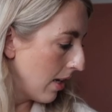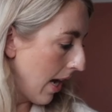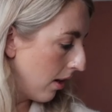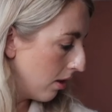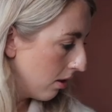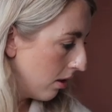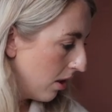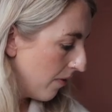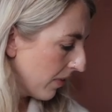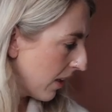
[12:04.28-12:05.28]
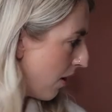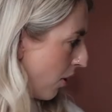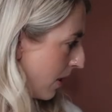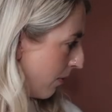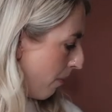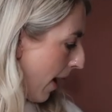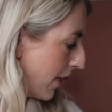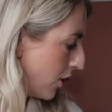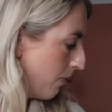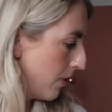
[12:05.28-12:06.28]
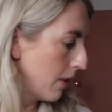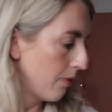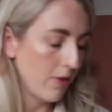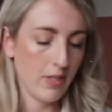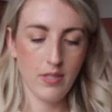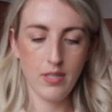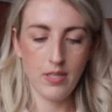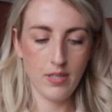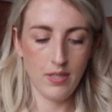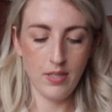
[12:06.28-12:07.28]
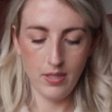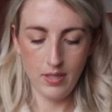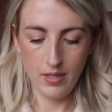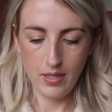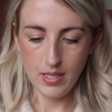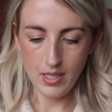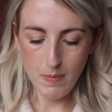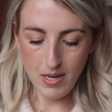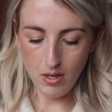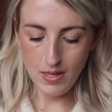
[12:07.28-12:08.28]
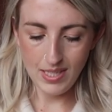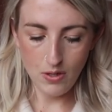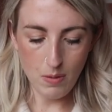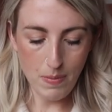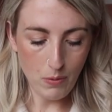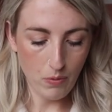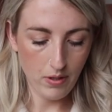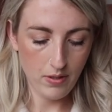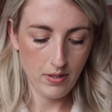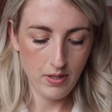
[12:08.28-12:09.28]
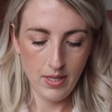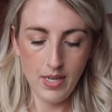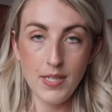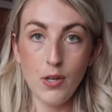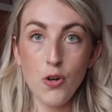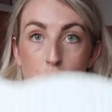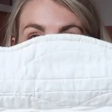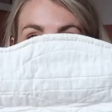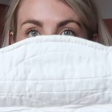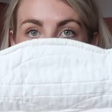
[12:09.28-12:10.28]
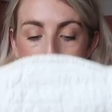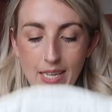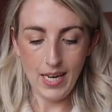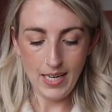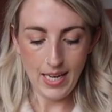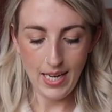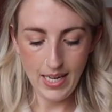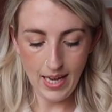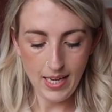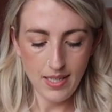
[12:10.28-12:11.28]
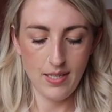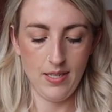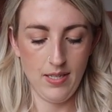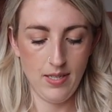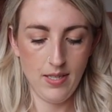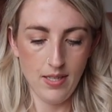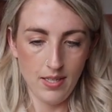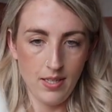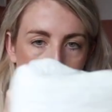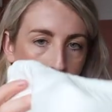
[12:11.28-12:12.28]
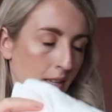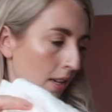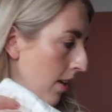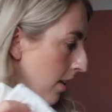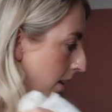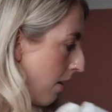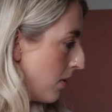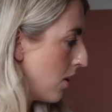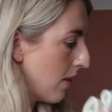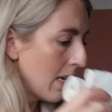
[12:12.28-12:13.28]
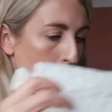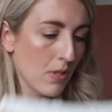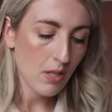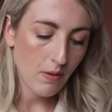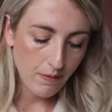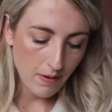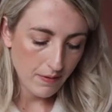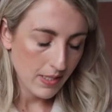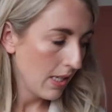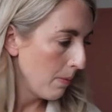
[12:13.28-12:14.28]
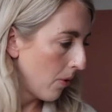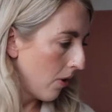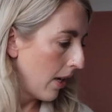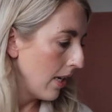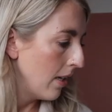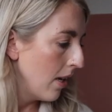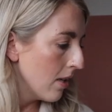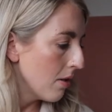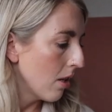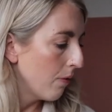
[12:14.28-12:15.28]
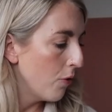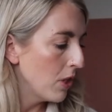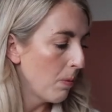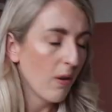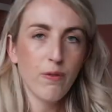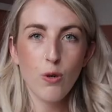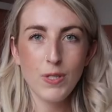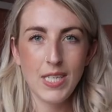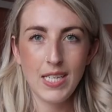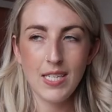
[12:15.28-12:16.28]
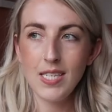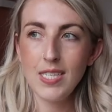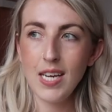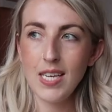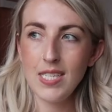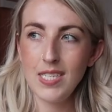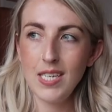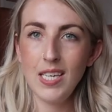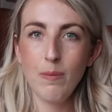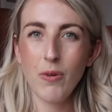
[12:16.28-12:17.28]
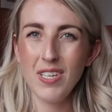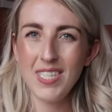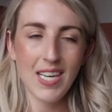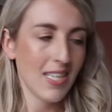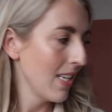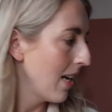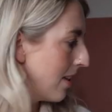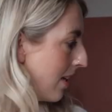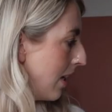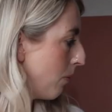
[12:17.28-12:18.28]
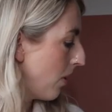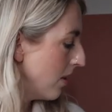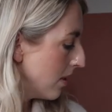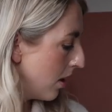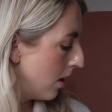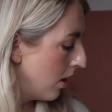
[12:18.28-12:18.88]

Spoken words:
Yeah, I've got different packaging for different, it's just gonna be, no, this is another big one. So another big one again here. This was like the 50 by, it was like 40 by 40 and 60 by 60, I think it was.